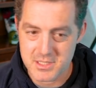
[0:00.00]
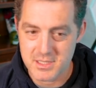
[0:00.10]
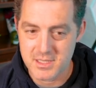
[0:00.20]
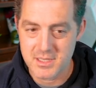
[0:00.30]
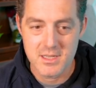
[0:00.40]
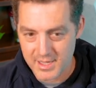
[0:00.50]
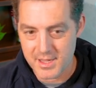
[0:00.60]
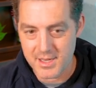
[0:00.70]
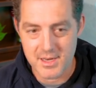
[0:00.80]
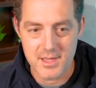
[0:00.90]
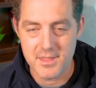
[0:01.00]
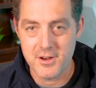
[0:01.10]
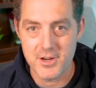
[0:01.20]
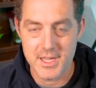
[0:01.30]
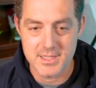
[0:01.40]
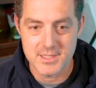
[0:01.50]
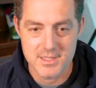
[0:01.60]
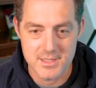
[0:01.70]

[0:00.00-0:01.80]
scene. And then there it is.